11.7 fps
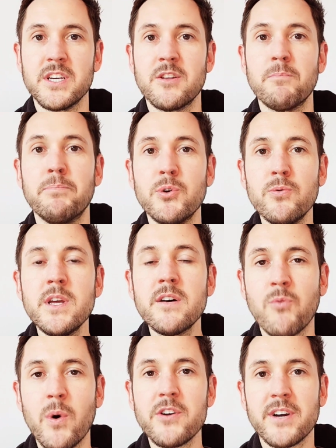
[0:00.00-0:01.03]
the beauty of
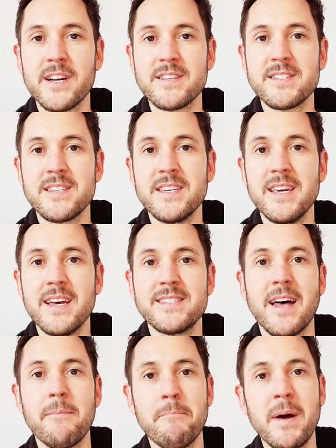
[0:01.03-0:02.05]
what you're going to see is
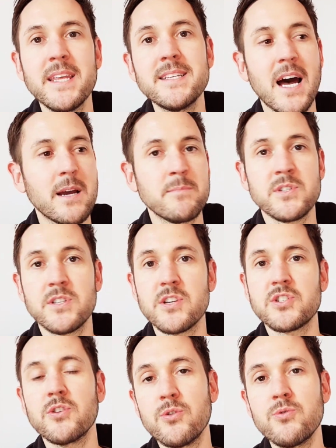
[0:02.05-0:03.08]
that many times the
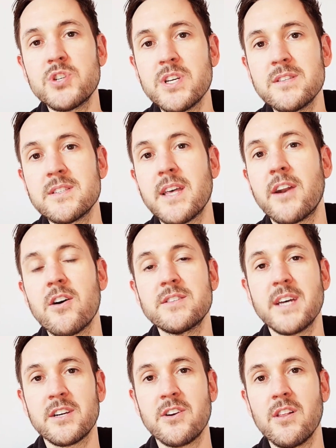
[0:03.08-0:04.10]
solutions that our
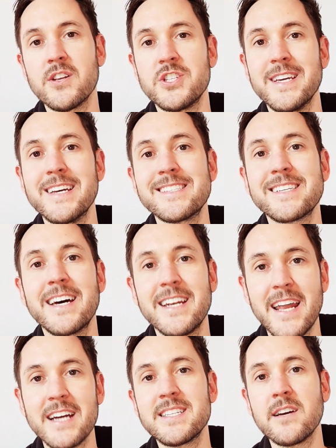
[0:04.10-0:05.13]
technology is
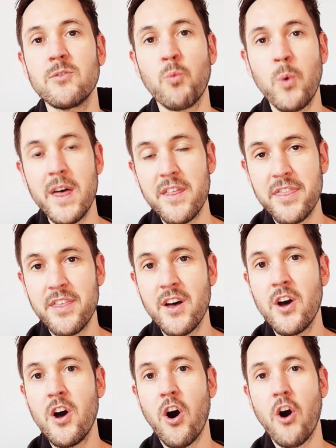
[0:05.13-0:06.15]
connecting with
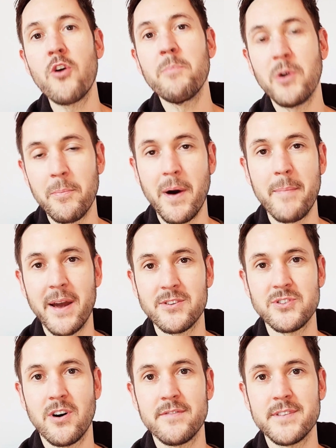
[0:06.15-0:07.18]
aren't built by
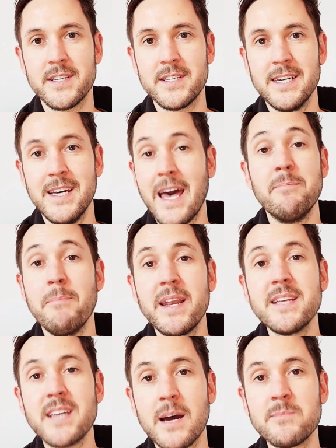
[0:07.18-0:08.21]
Microsoft. And
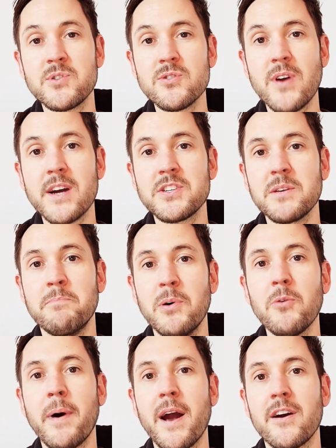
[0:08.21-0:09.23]
many times those are actually
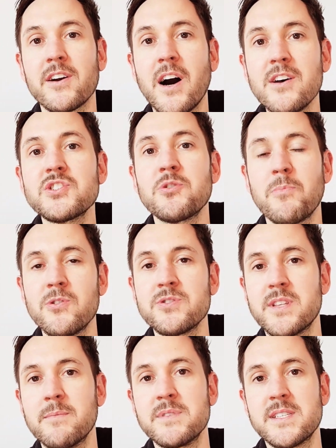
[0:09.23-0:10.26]
built by our customers
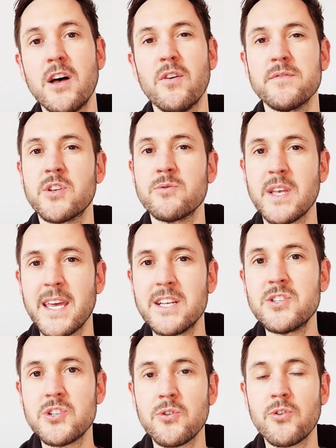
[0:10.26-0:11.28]
themselves, those
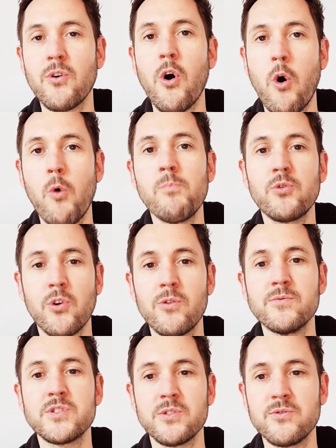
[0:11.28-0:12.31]
internal homegrown
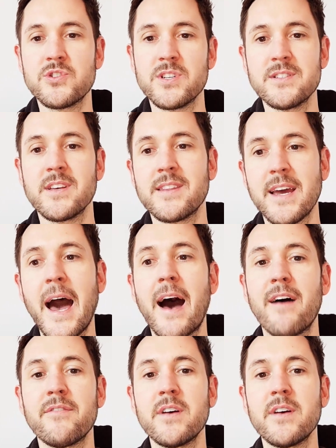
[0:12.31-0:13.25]
solutions that they have.